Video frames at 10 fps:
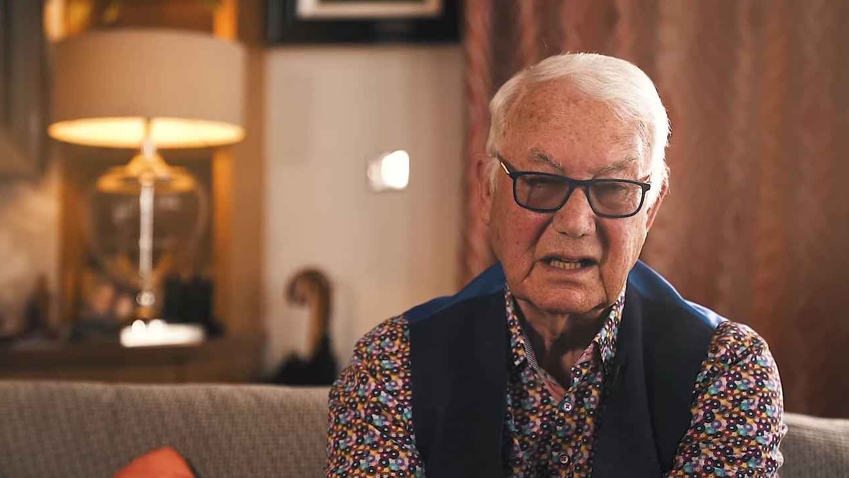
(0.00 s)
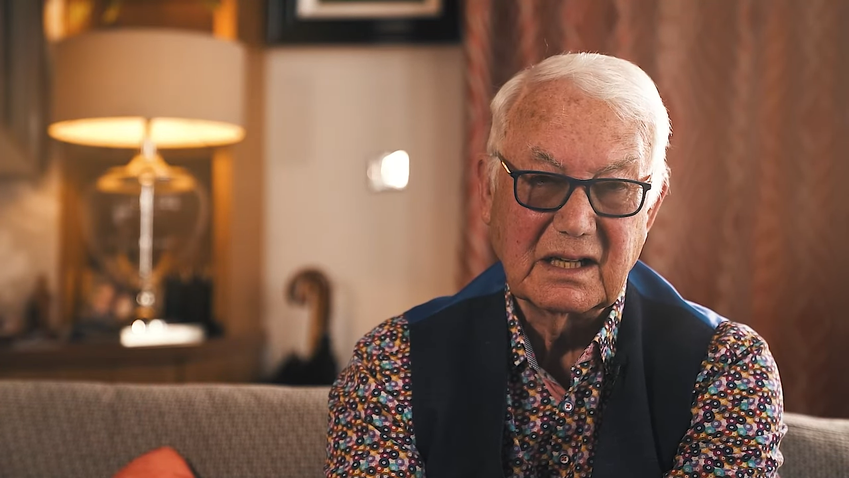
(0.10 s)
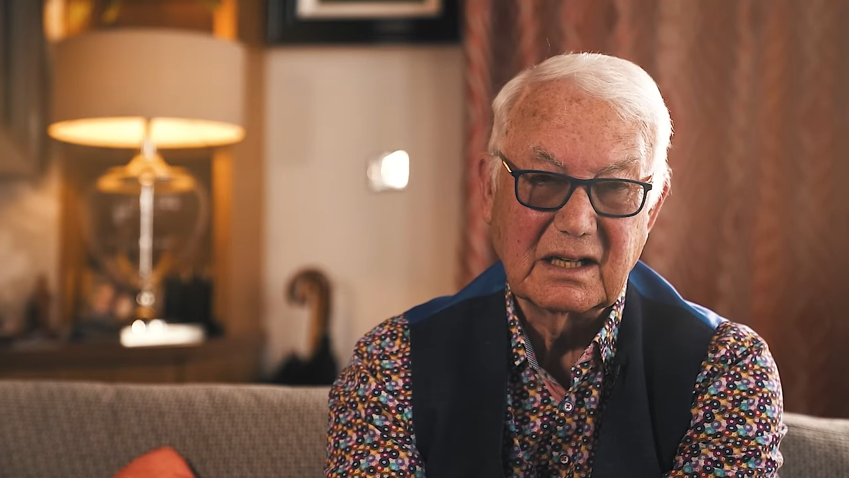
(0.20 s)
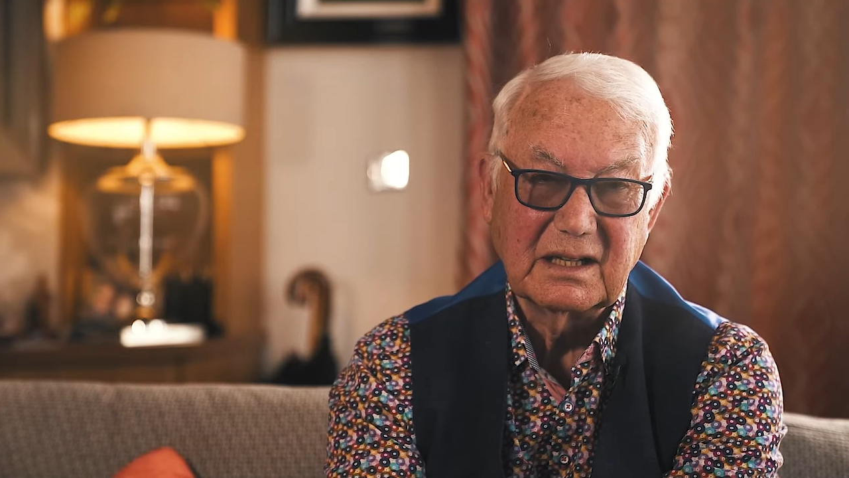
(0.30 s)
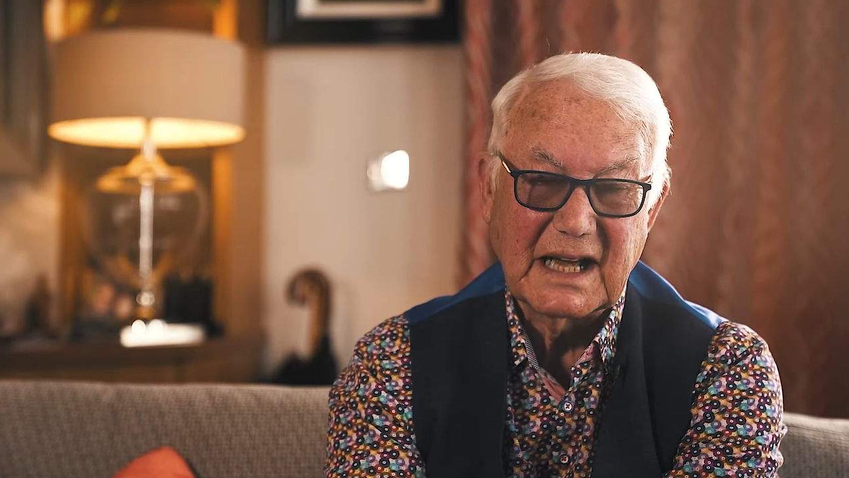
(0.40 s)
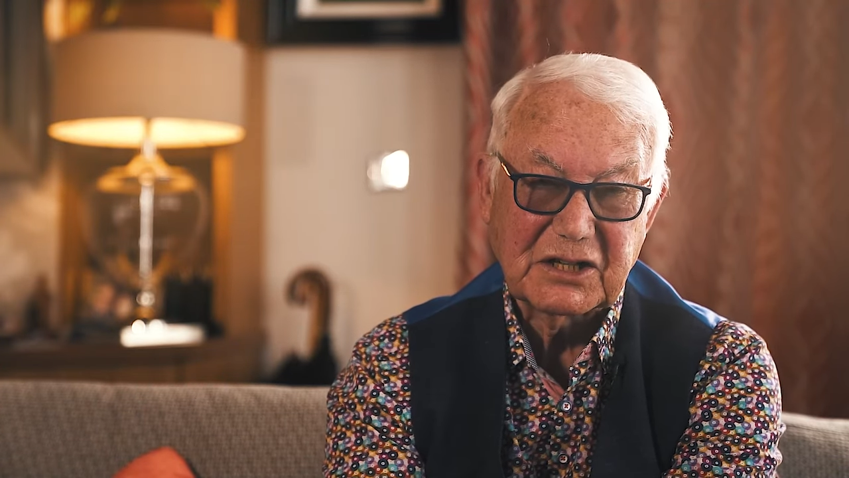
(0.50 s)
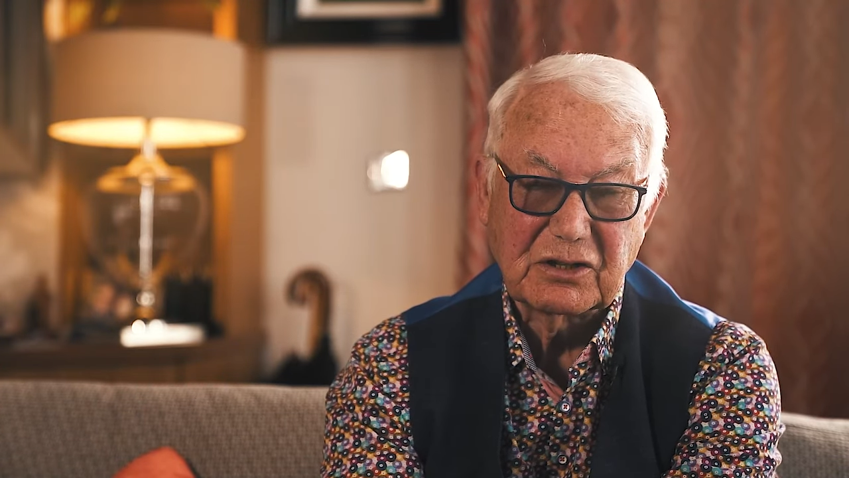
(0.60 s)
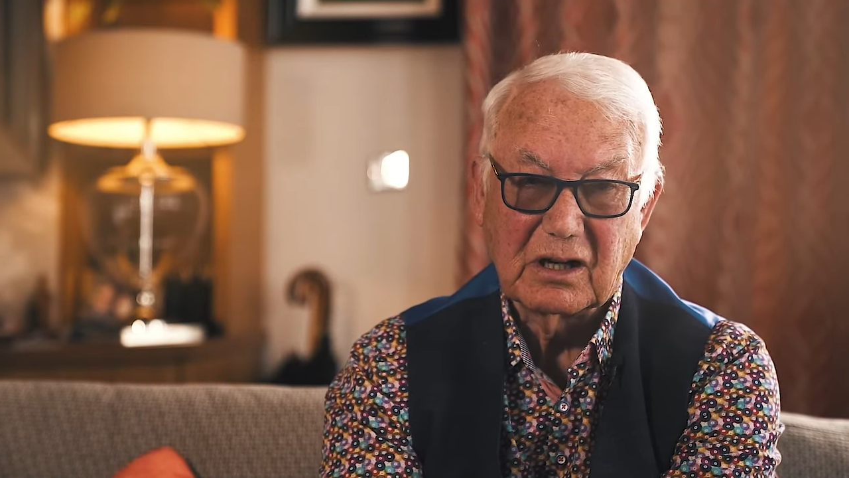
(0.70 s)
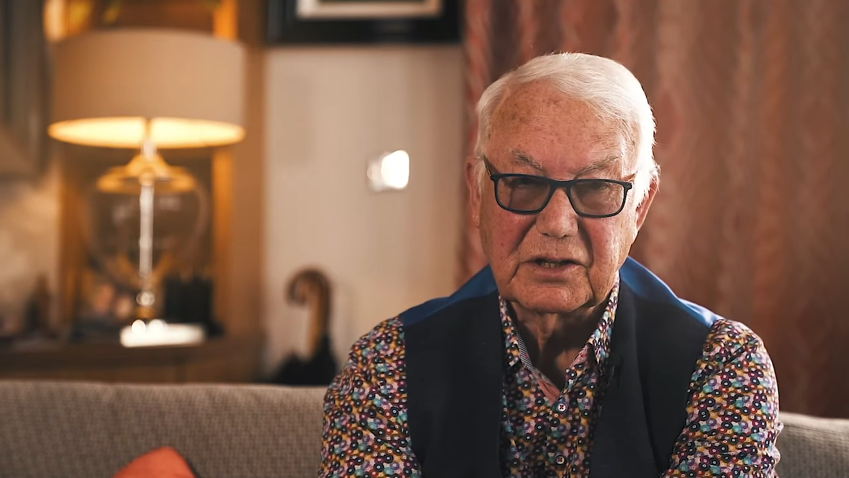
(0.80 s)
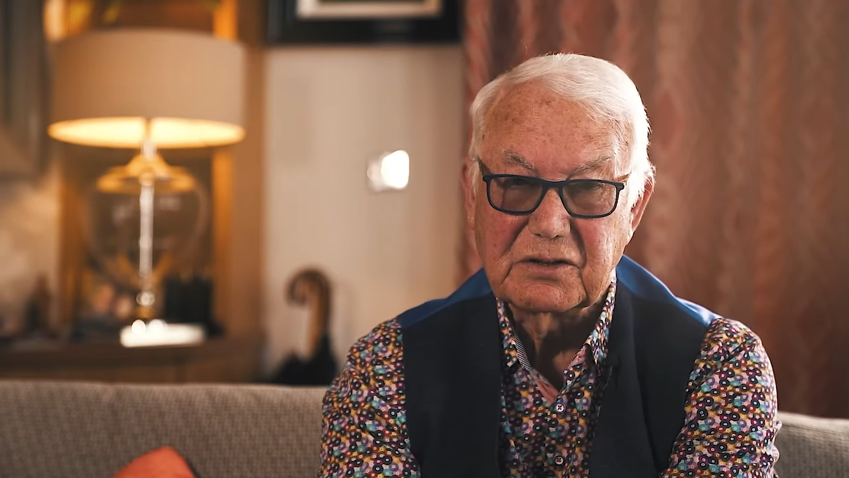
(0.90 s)
in a
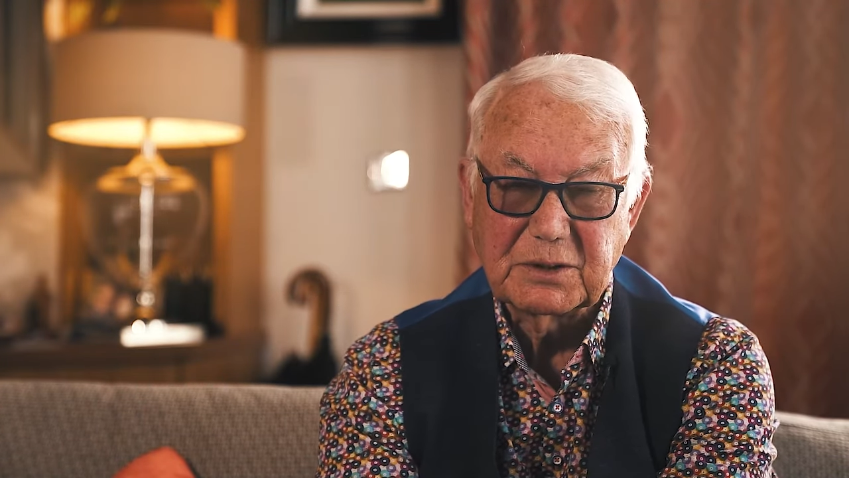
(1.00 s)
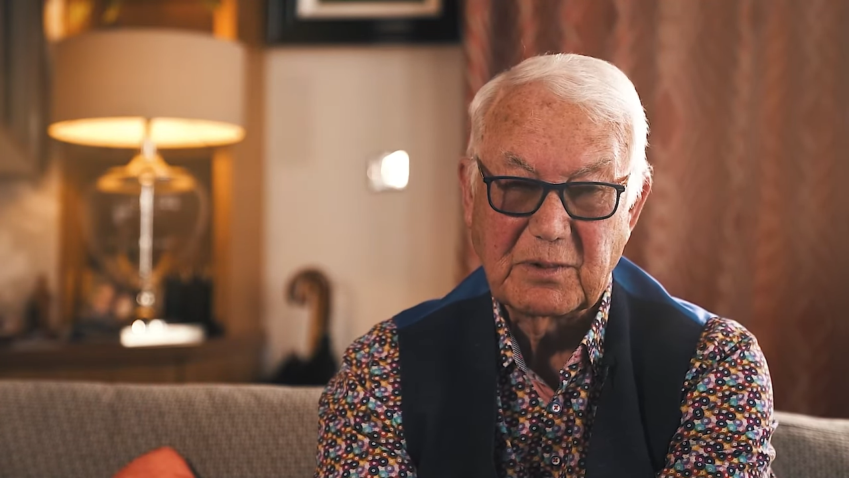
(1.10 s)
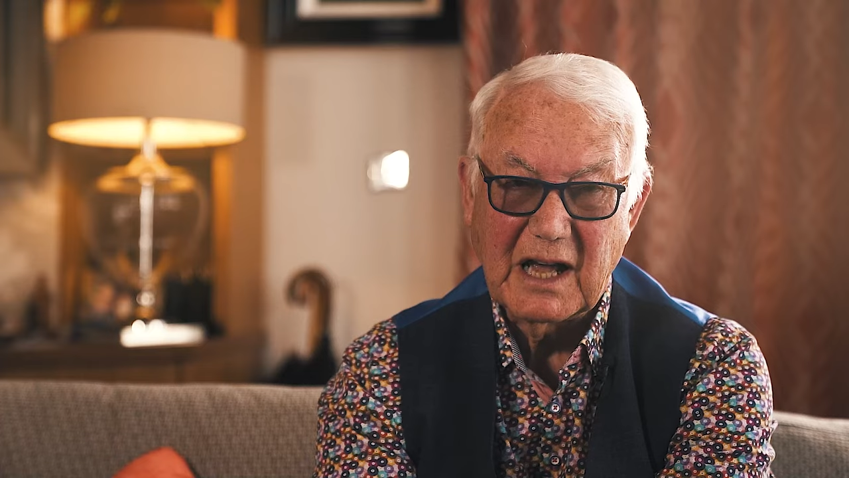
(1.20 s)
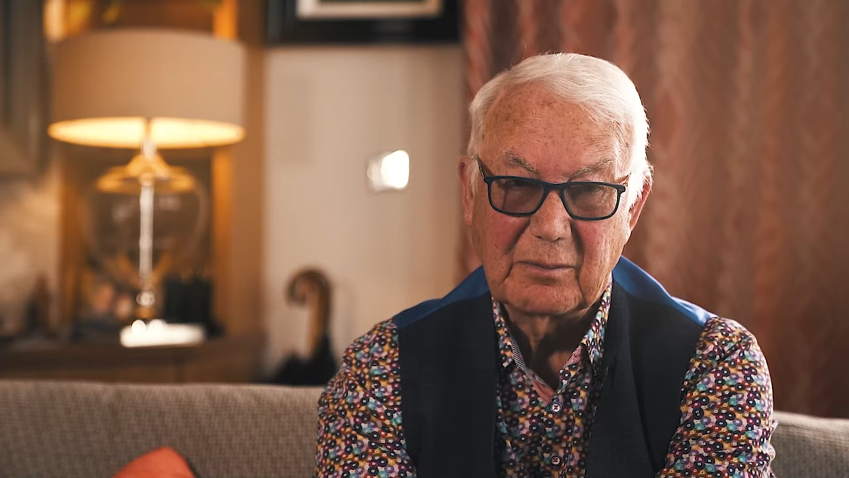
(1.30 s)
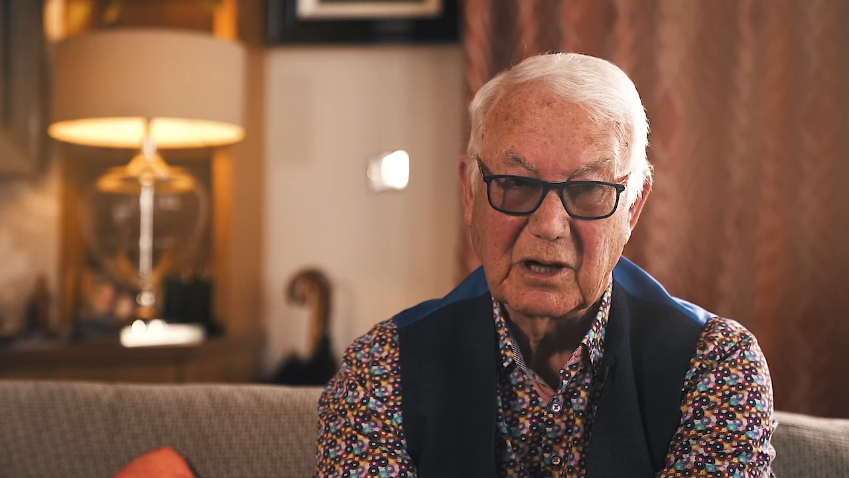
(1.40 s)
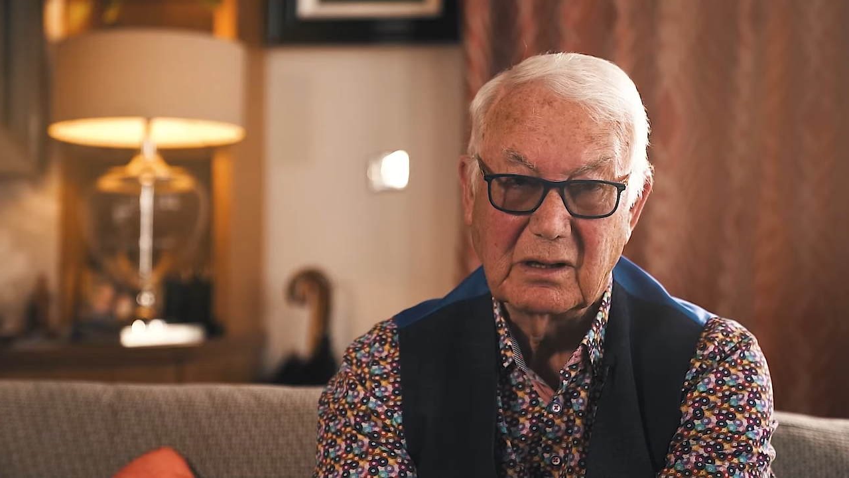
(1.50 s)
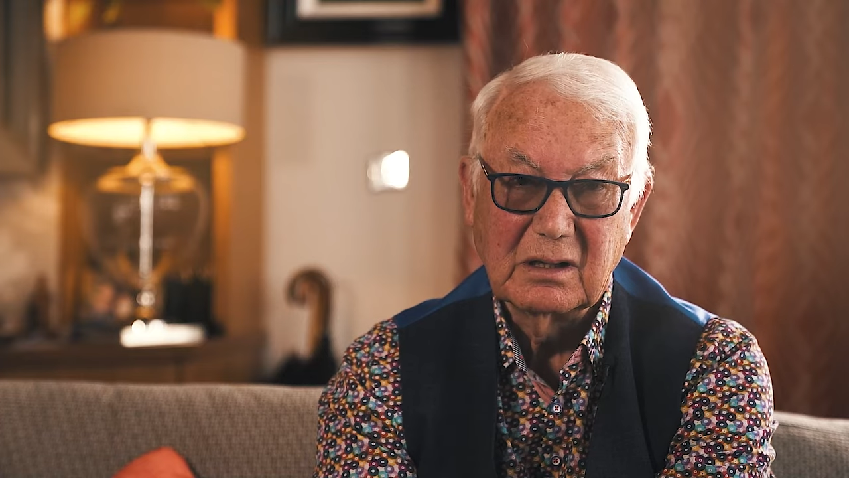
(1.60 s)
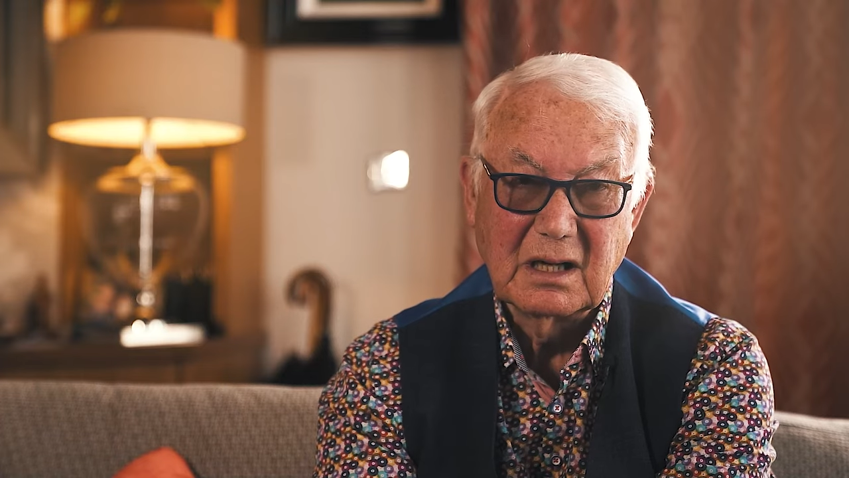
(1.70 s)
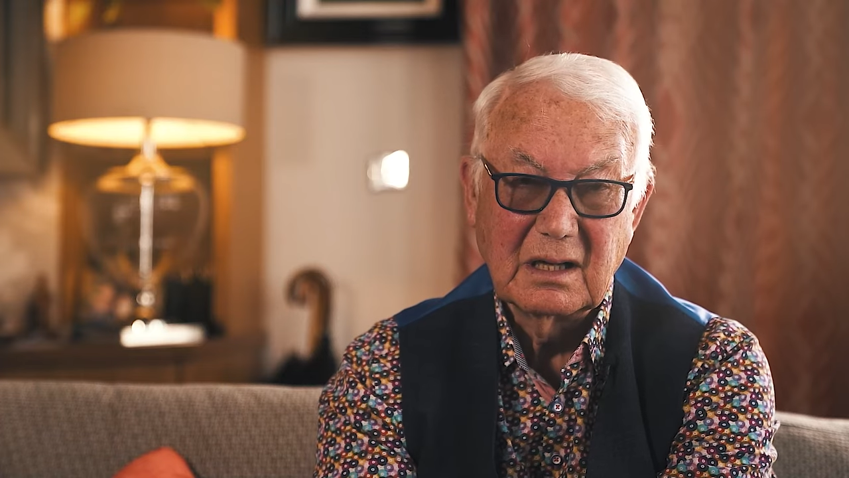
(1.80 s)
national newspaper